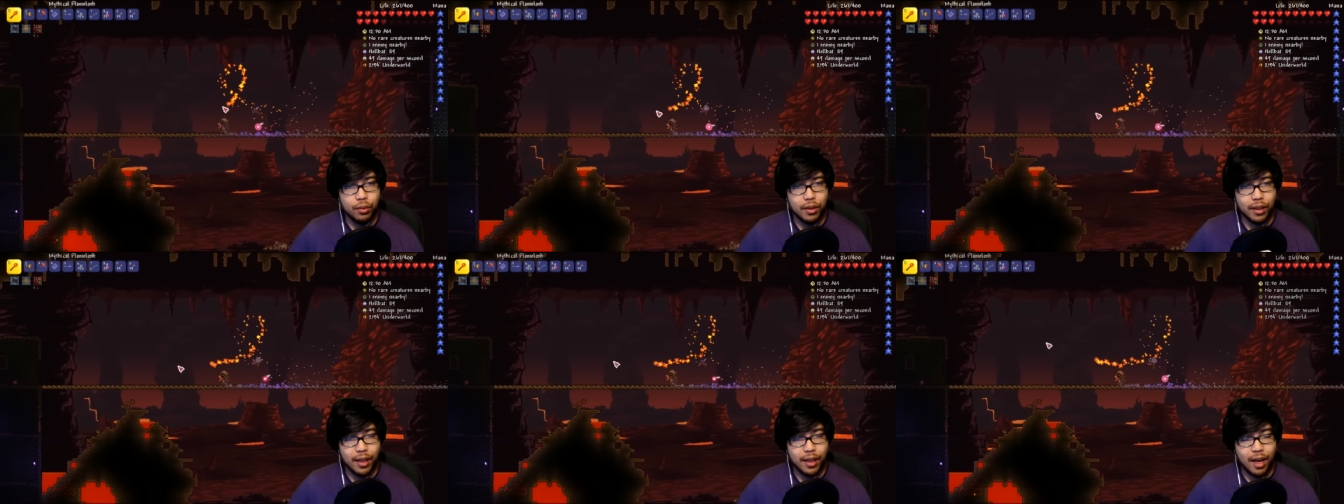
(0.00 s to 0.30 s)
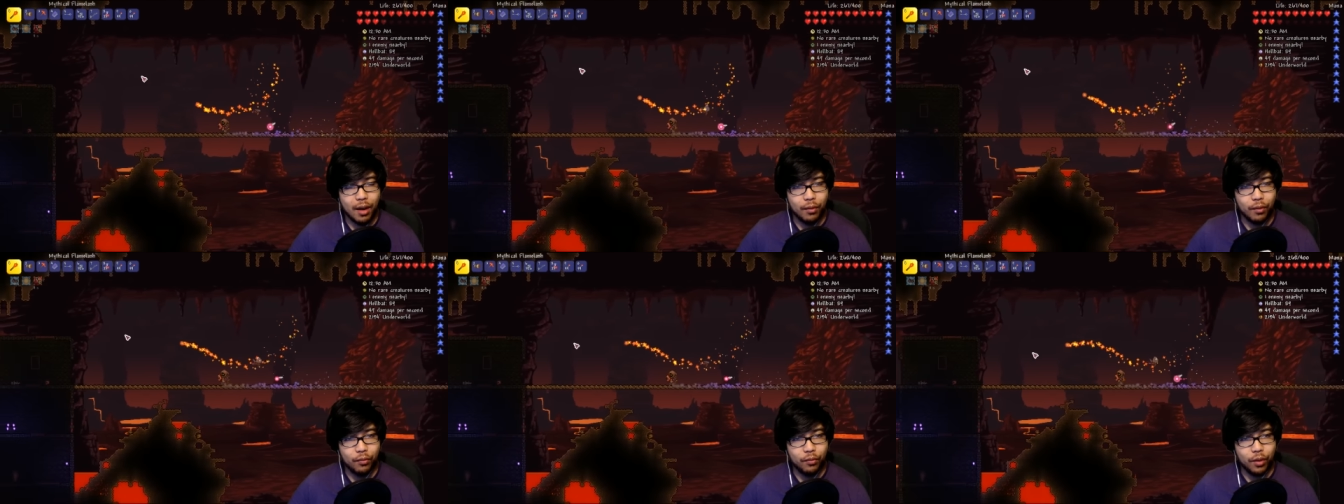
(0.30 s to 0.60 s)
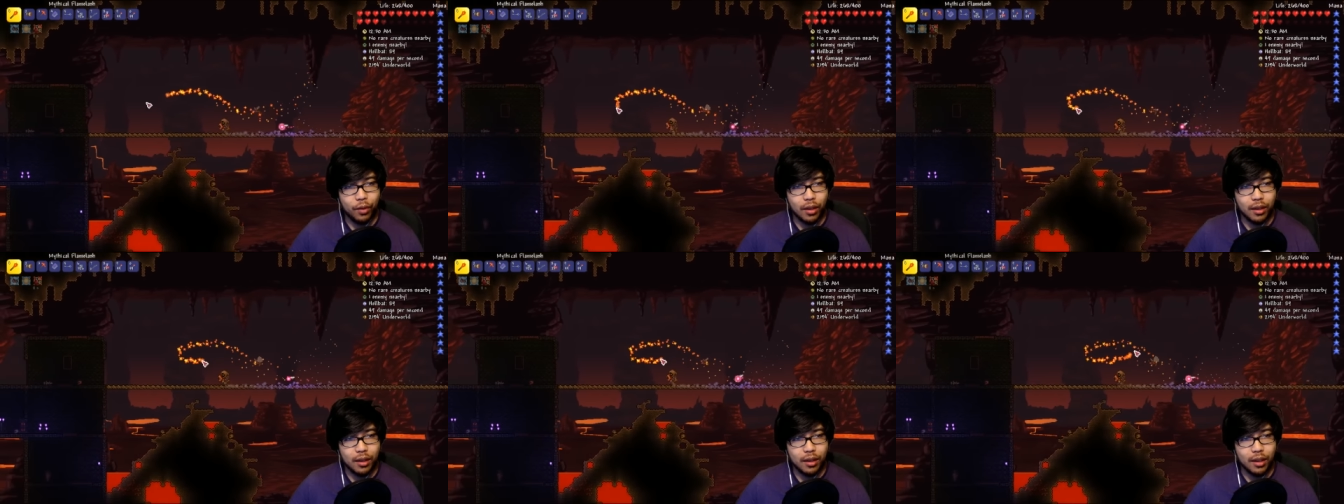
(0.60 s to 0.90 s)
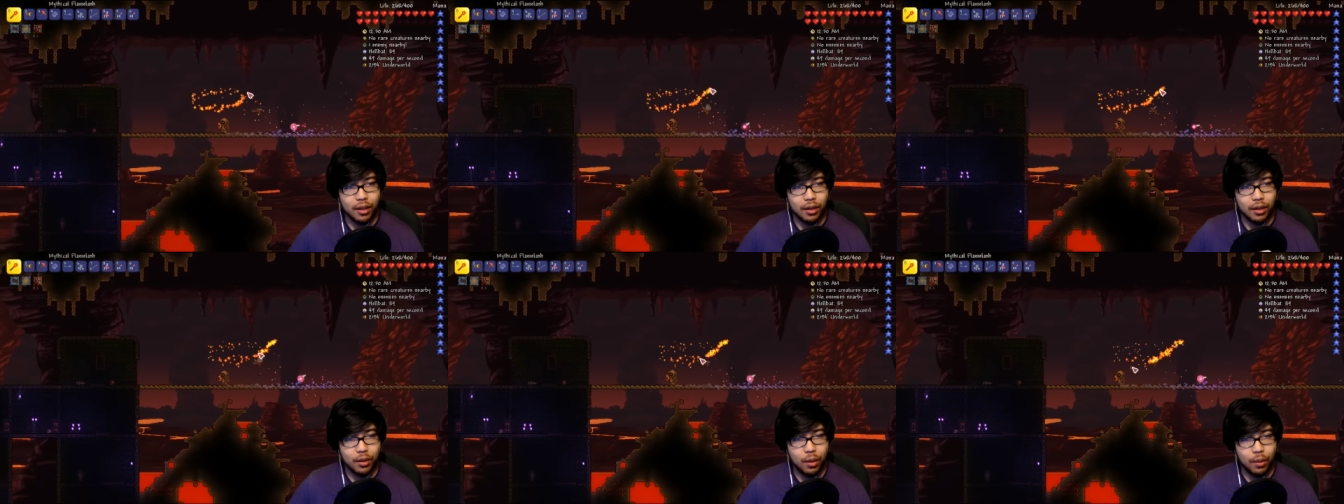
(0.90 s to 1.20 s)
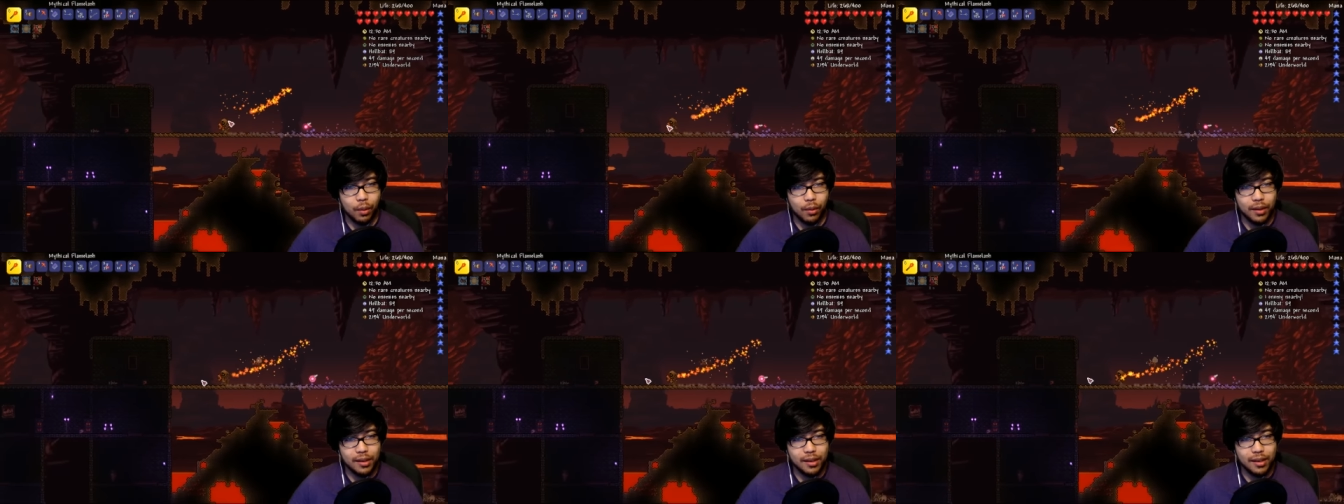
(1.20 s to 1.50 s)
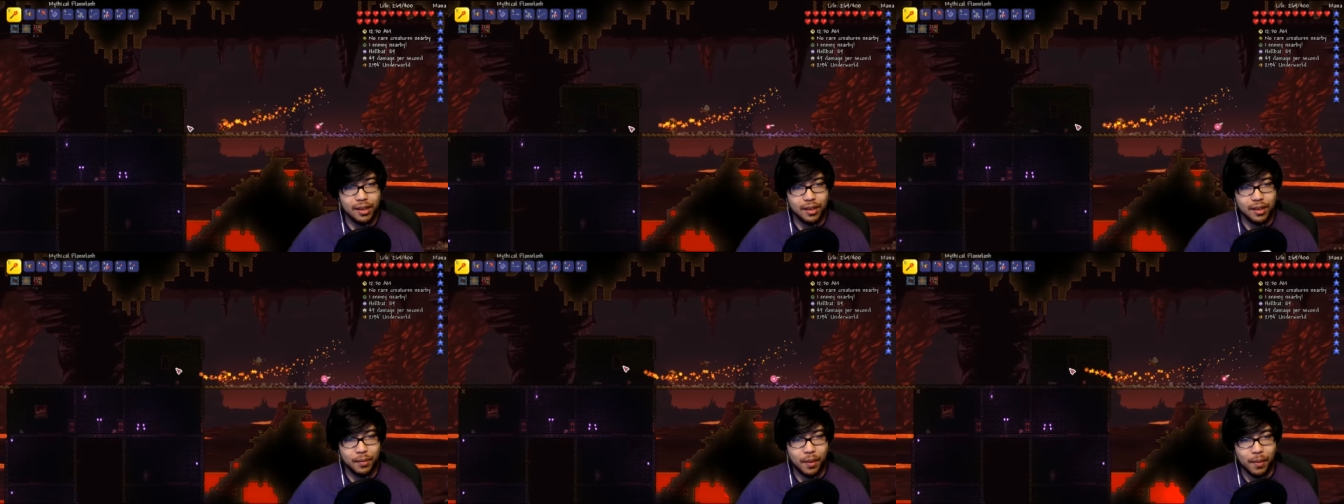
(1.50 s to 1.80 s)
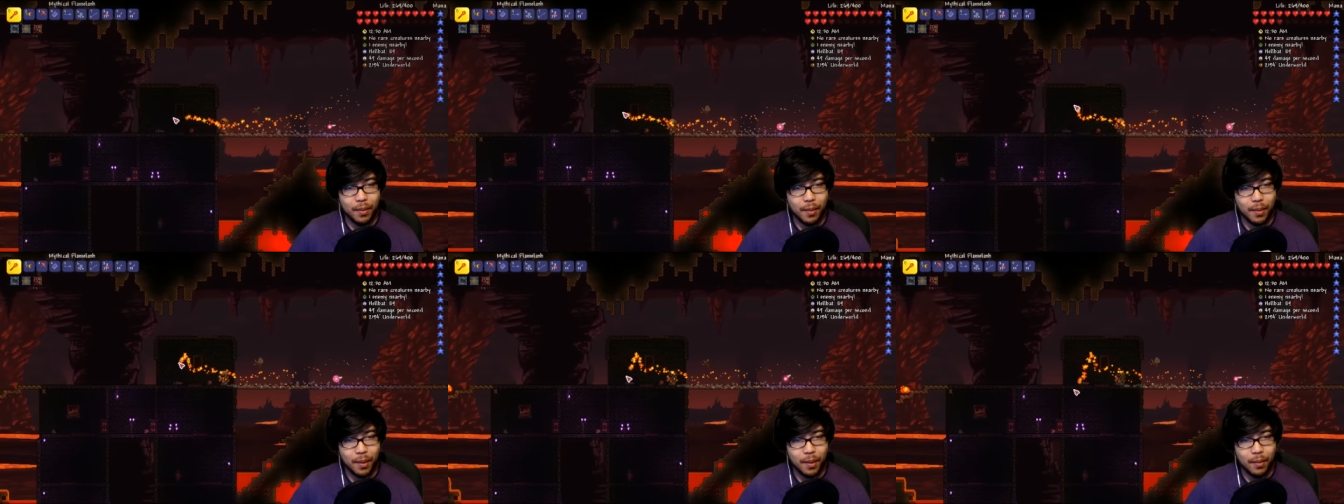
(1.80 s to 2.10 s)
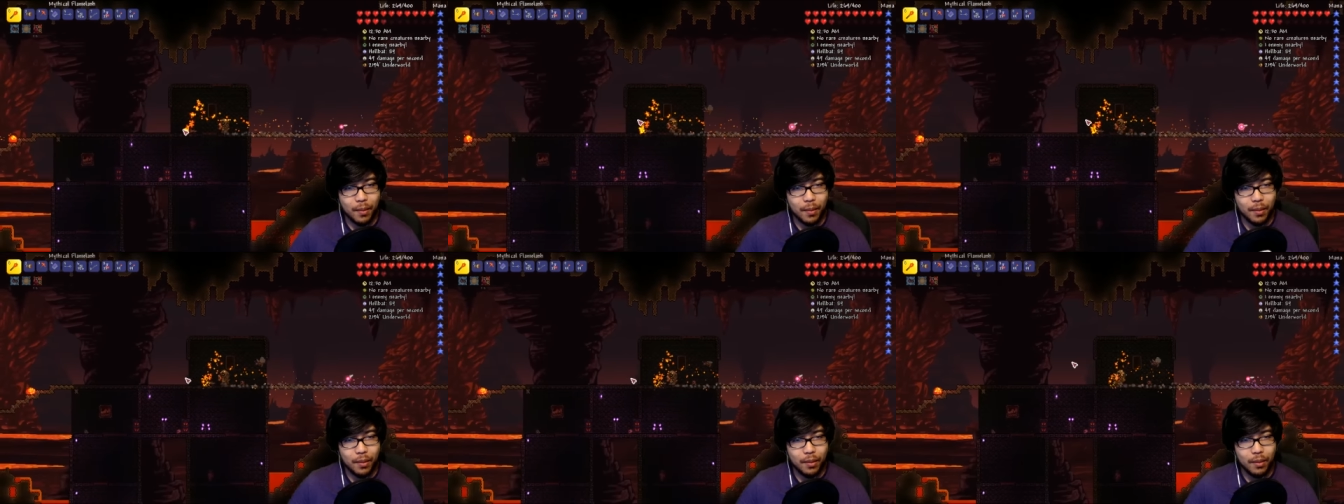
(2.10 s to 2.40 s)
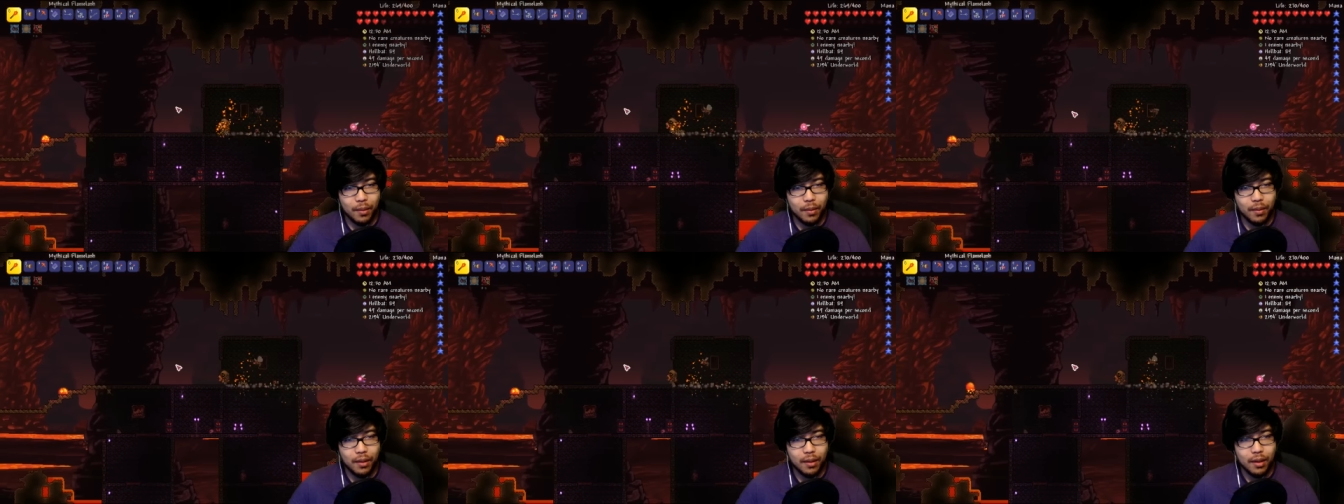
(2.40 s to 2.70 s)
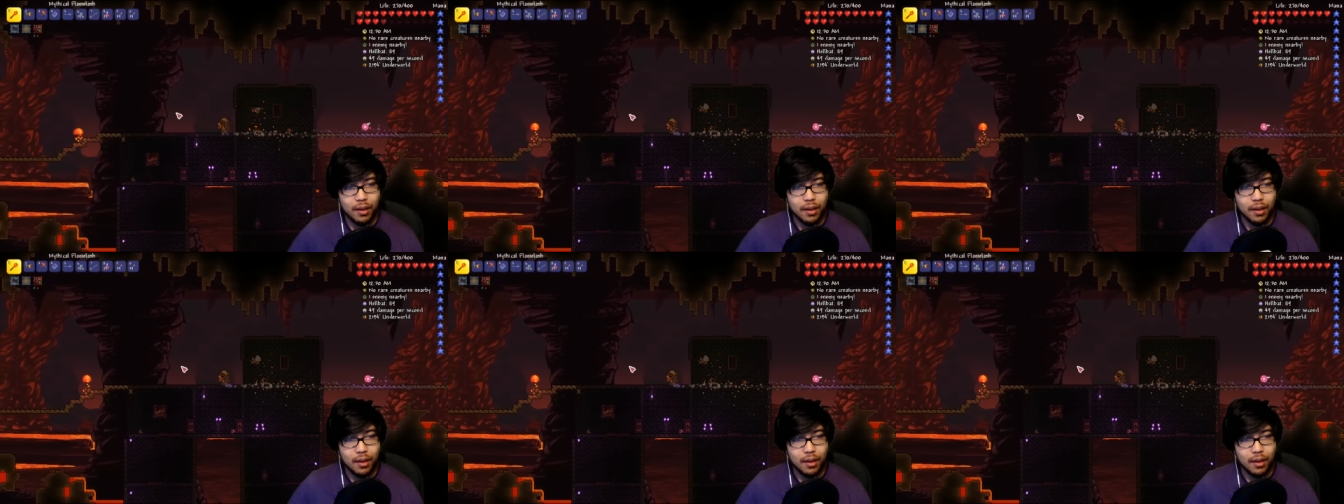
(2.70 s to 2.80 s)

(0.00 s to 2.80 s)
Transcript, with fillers: Look how freaking cool this is. Pew, pew, pew,